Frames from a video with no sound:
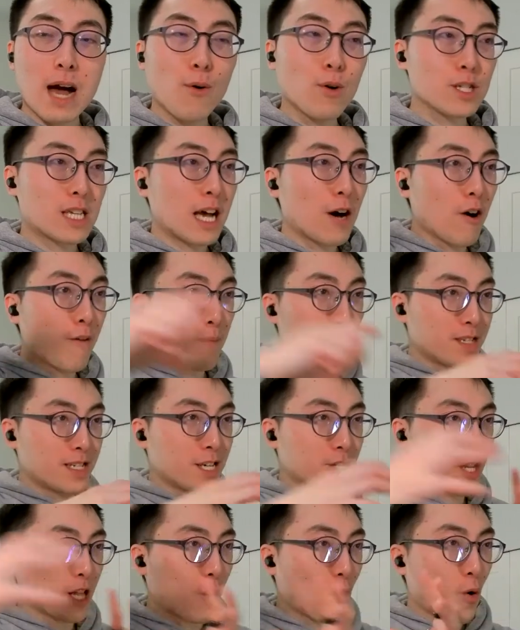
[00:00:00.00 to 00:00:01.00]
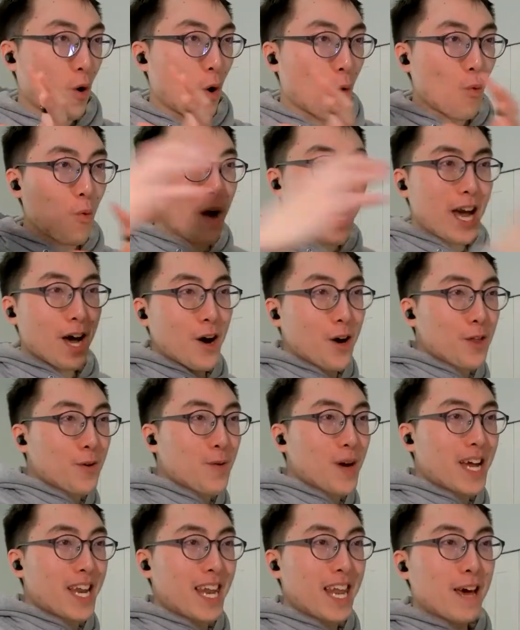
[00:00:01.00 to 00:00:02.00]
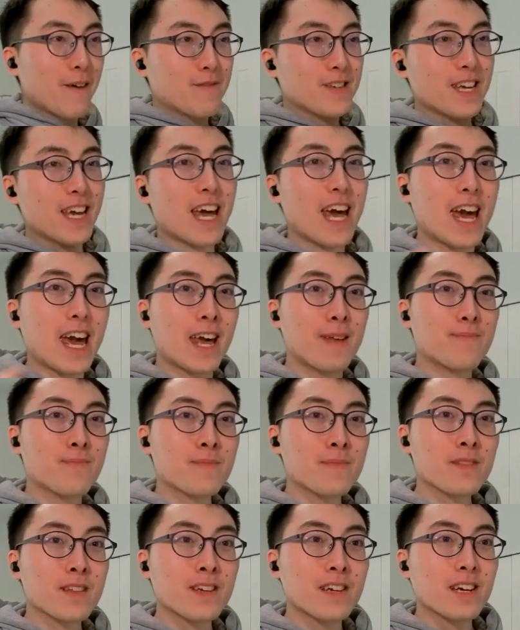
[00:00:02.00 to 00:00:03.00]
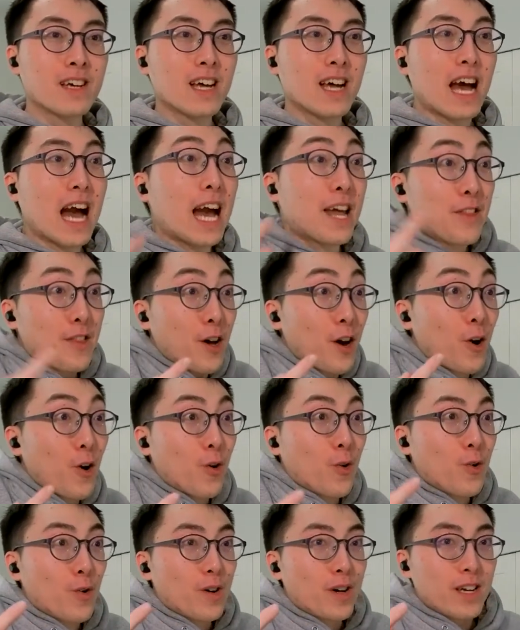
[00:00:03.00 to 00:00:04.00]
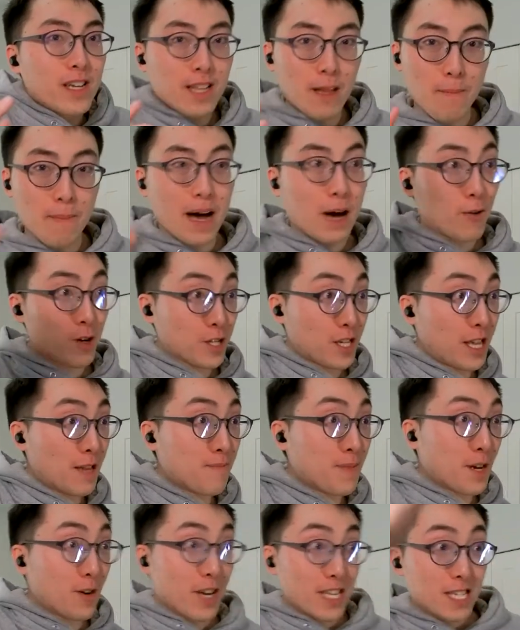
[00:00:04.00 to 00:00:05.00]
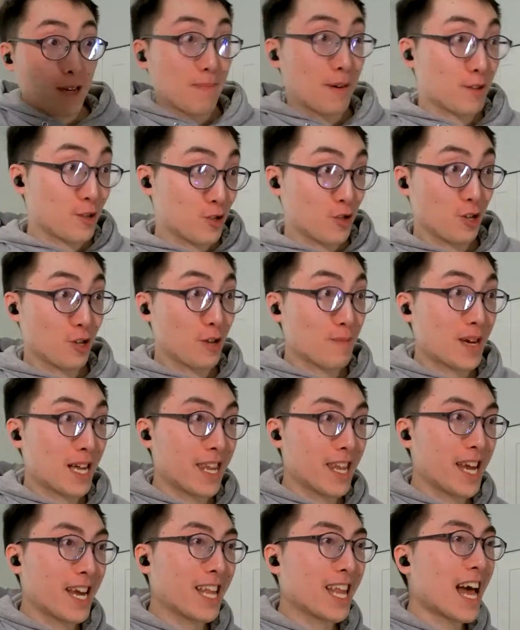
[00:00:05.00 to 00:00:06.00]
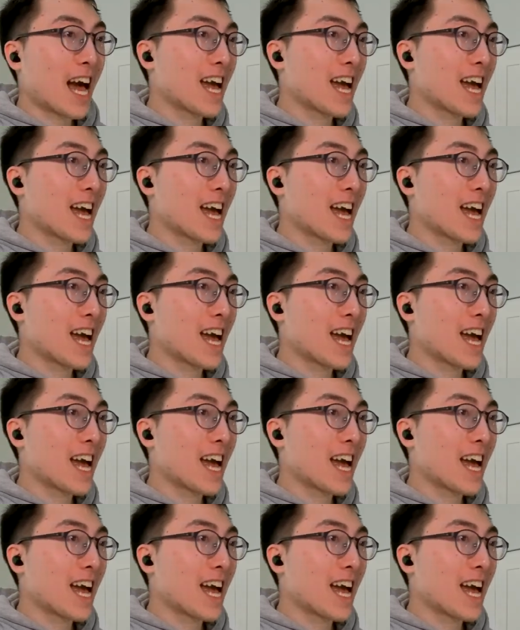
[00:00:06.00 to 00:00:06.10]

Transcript: I was out of position, I was way all the way left, and I know the puck was in the middle, it's about to shoot in my net.